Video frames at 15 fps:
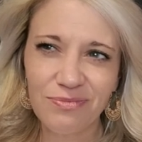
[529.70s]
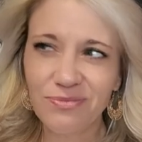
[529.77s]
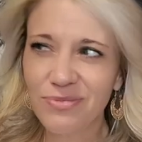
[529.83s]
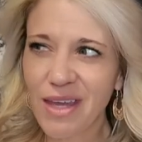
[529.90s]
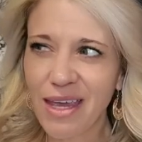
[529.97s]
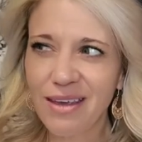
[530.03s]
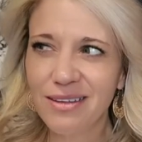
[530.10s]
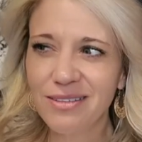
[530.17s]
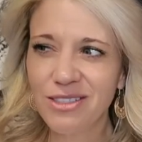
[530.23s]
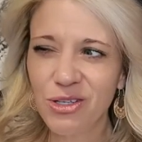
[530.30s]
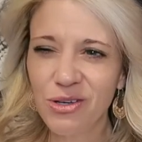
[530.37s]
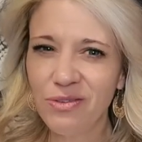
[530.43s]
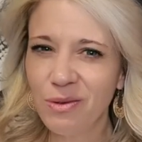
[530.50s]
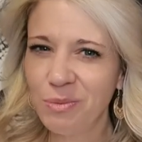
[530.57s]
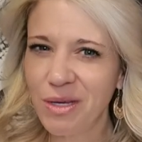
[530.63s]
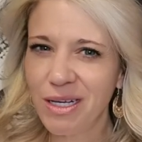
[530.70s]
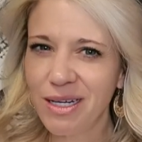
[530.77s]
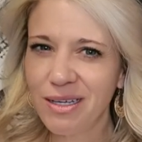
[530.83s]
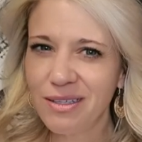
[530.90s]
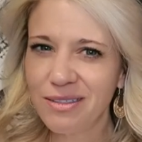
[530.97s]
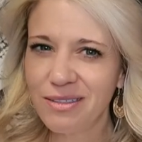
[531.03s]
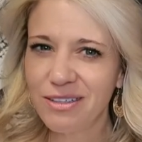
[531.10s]
Like, do you even mean
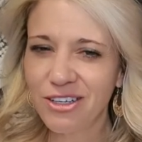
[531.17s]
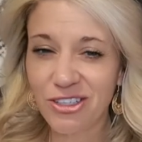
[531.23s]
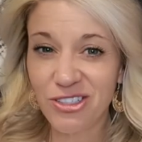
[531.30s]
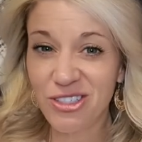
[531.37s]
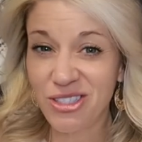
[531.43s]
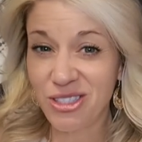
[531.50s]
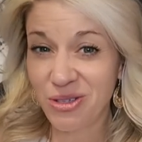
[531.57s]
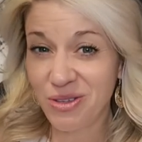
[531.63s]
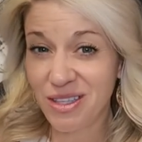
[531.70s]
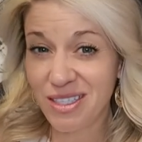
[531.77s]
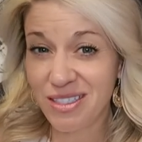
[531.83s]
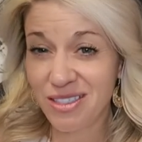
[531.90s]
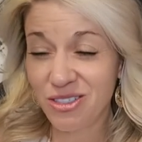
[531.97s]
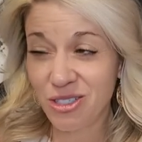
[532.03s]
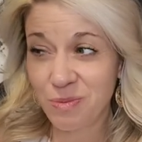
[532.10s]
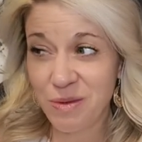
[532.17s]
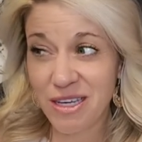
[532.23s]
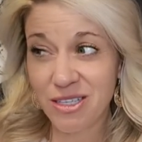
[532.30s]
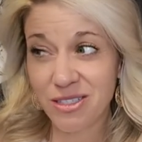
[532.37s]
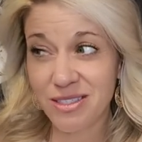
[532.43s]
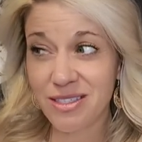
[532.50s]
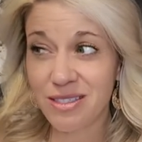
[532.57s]
it? Are you just doing this just
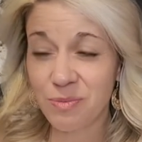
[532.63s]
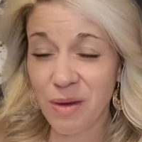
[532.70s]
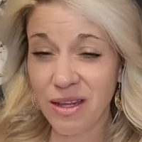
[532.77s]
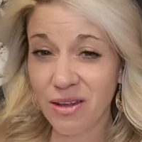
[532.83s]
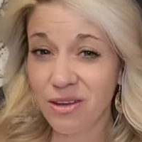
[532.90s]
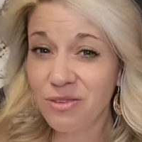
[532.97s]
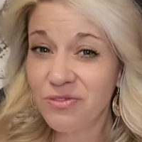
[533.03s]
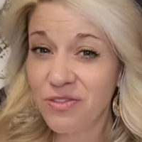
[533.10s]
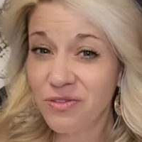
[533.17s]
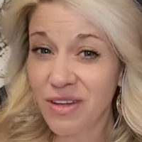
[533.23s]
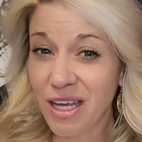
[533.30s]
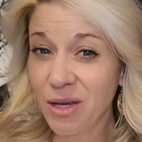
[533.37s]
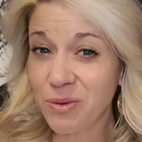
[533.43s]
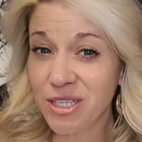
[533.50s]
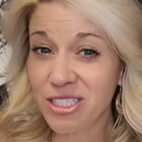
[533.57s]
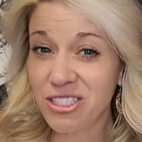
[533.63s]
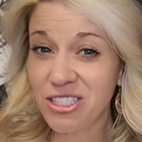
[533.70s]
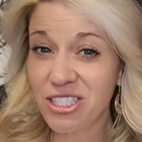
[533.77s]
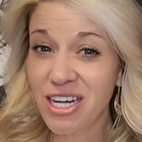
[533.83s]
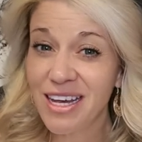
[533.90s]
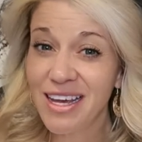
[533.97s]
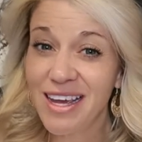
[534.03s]
because it's my love
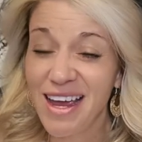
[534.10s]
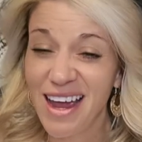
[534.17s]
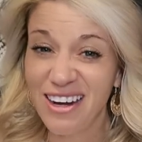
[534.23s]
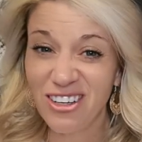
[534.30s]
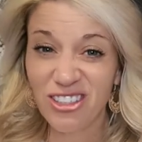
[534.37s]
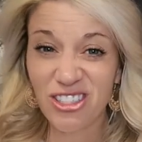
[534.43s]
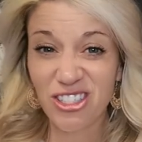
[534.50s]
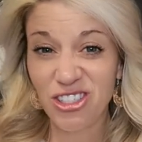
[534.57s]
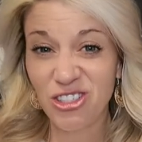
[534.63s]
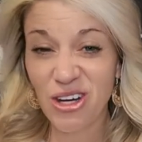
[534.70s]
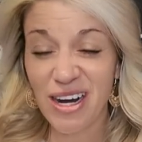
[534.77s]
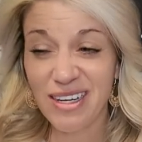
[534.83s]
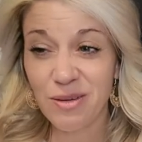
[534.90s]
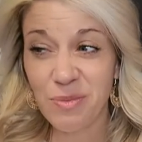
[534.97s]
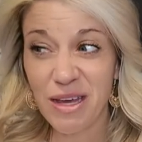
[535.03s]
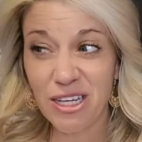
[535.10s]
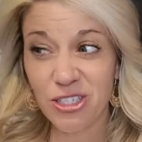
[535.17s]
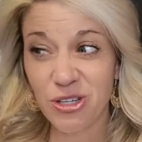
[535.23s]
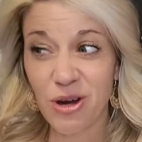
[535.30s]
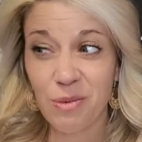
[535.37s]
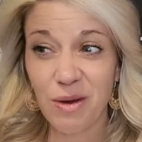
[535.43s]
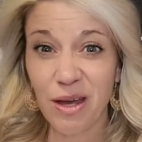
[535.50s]
language and you're just trying to make
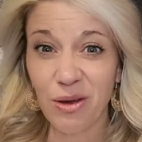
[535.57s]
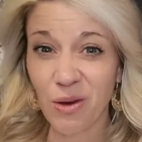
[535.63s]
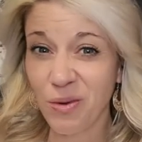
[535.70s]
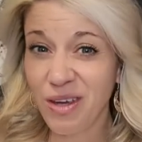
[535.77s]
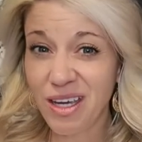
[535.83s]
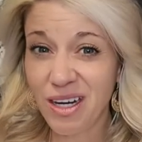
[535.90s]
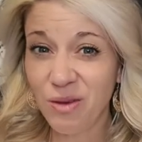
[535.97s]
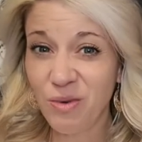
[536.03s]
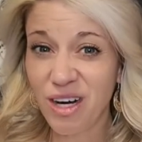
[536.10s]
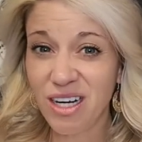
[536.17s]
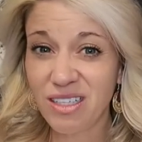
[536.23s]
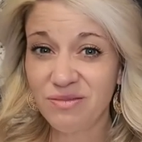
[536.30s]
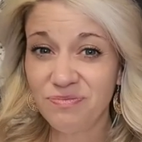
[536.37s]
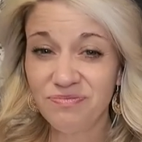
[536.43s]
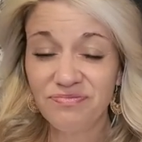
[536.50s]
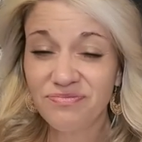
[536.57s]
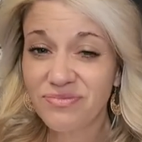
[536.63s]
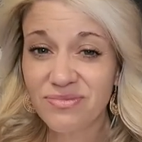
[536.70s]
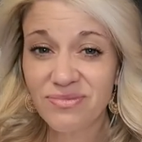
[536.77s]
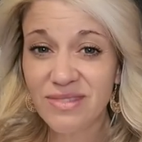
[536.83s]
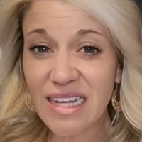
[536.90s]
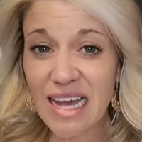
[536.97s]
sure I'm not going anywhere?
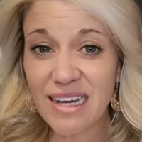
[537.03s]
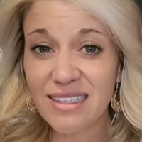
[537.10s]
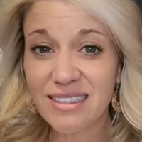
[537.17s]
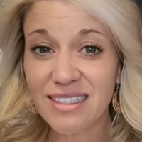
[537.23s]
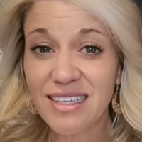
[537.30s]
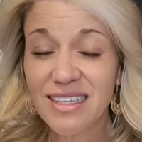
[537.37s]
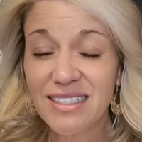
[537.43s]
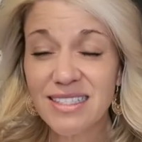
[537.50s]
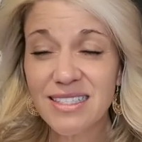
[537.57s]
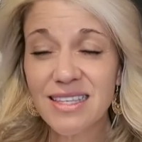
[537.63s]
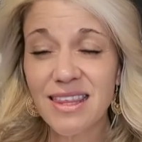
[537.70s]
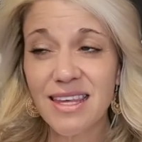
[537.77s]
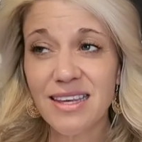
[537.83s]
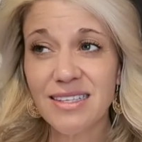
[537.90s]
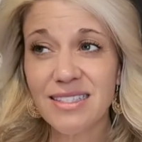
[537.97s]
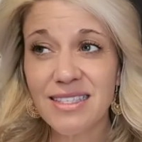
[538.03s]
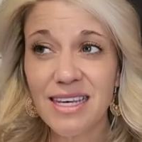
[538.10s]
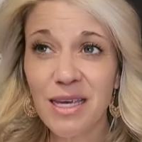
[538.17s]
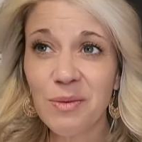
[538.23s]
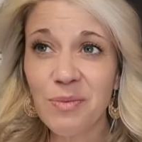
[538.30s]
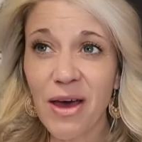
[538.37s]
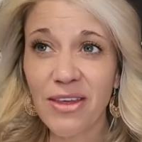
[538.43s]
Yeah, it doesn't
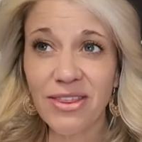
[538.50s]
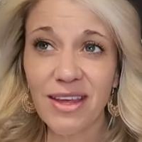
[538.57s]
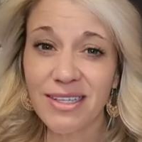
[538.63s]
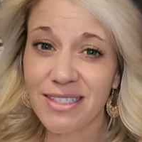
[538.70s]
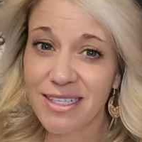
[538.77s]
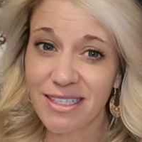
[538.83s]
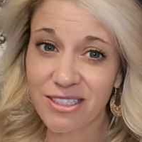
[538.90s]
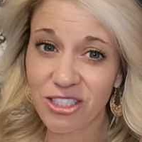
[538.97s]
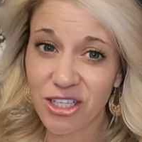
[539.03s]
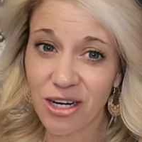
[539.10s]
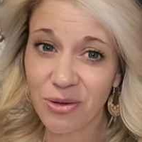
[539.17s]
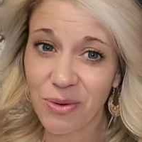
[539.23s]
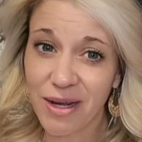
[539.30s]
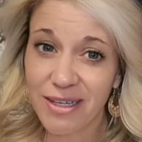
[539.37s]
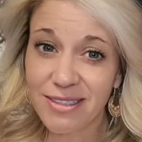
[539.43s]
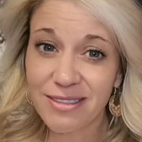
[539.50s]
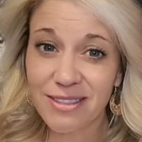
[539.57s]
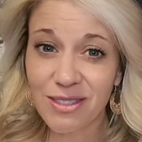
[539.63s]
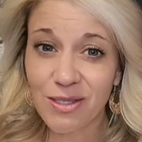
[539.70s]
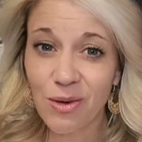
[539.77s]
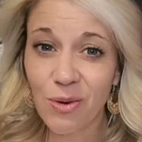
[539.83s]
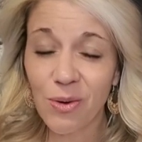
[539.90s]
seem authentic and genuine.
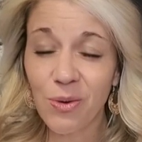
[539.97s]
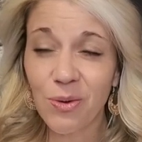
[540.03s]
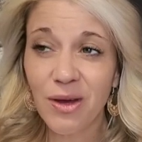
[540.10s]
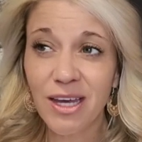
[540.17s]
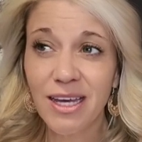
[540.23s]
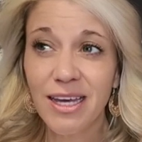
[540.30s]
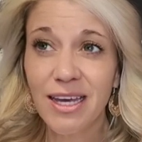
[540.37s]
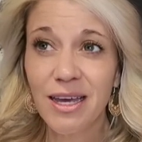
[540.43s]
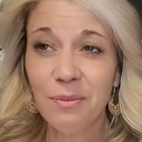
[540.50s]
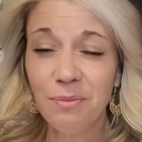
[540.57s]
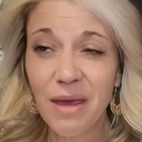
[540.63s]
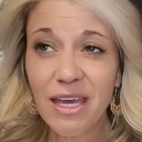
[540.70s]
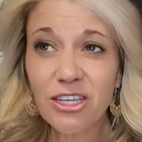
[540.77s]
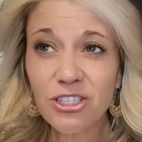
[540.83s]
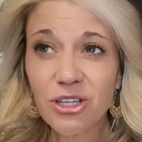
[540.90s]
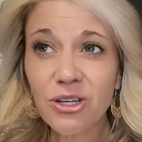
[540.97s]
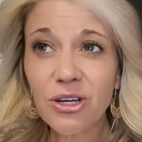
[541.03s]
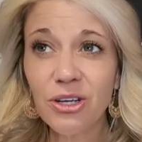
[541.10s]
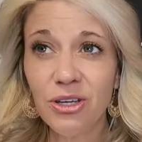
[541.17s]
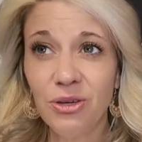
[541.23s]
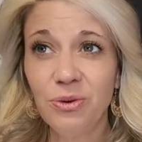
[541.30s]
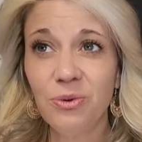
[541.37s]
So make sure
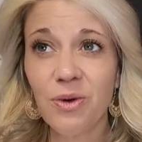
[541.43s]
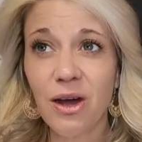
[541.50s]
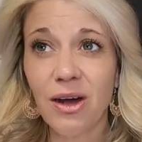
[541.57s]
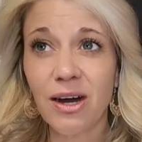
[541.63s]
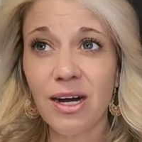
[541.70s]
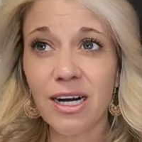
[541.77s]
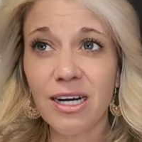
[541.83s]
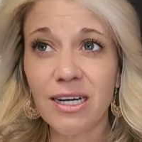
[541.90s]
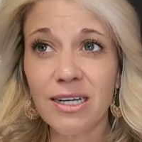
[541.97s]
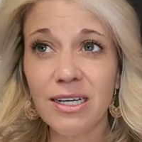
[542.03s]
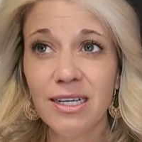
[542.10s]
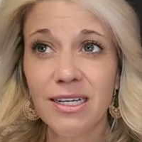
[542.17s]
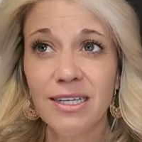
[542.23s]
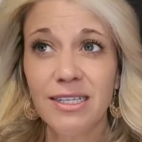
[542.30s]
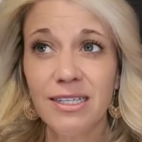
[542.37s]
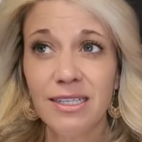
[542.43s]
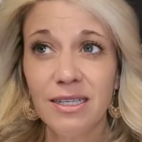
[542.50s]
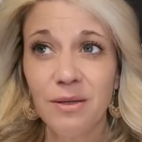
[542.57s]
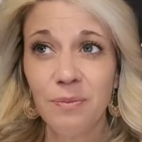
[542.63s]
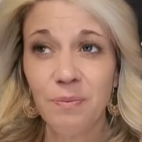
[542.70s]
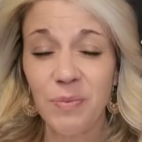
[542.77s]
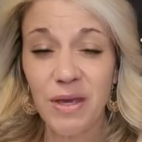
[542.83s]
you are
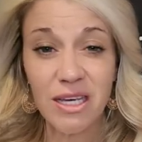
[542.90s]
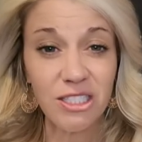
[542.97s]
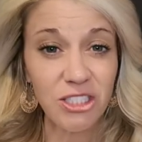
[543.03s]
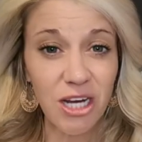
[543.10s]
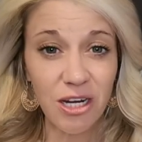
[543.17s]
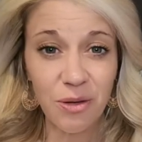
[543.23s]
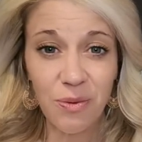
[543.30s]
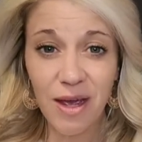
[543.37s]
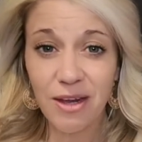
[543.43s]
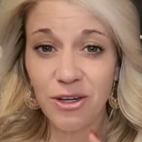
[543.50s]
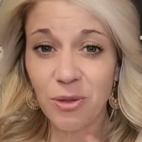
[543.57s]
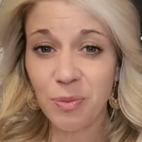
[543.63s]
being genuine, you're